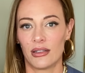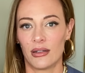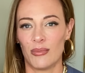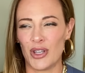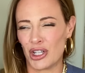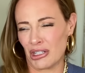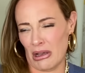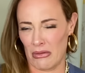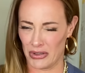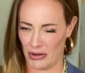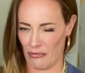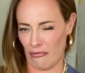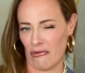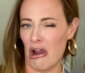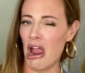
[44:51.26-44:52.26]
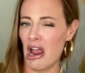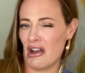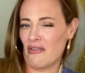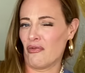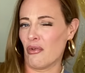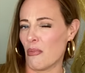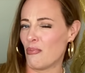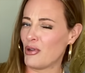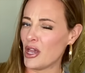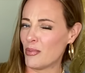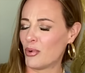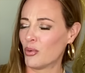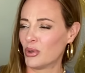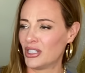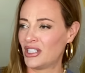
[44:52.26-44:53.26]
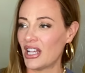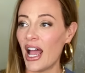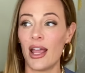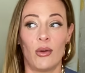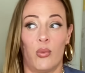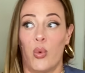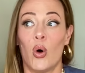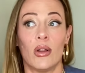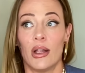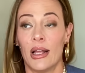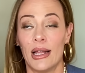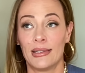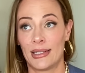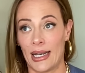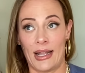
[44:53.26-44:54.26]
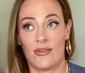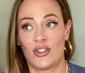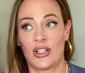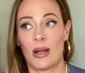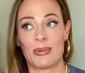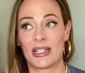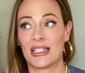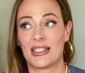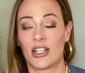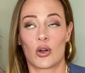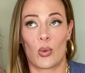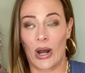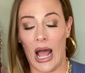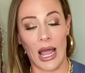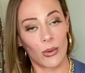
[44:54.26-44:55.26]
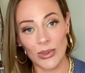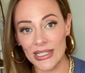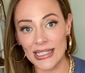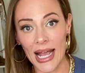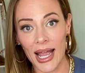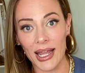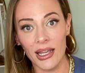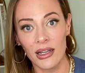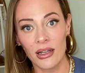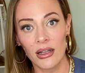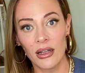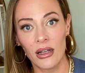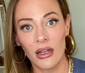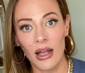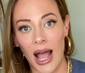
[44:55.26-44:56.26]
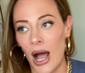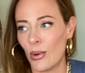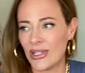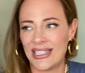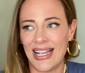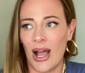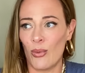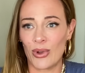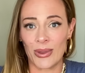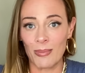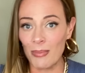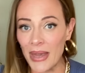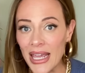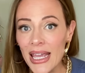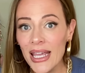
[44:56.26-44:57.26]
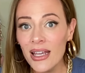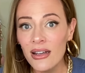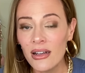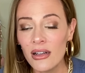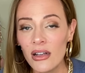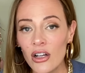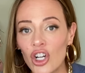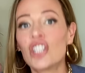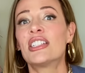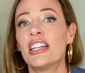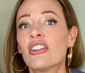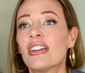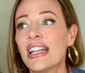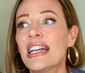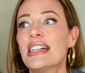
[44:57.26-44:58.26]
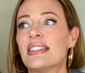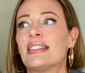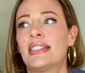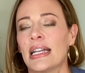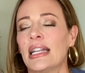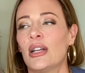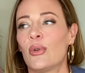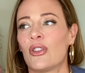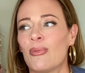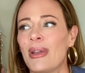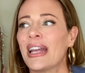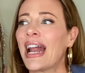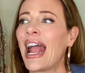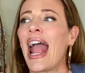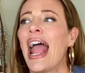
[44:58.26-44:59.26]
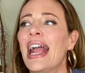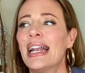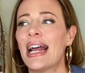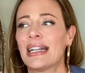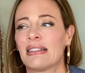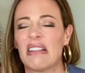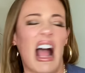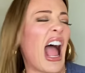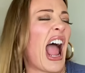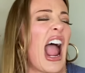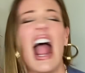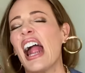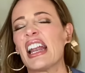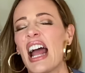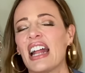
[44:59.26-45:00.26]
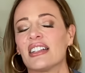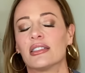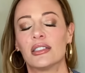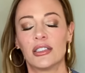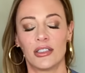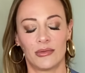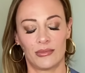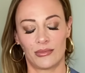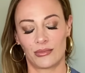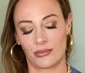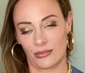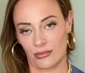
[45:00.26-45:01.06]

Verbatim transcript: Because I was afraid of what people would say. Well, did I ever stop to consider what I would say? How it's out with me? Because here it is sitting with me and I hate it. I hate it.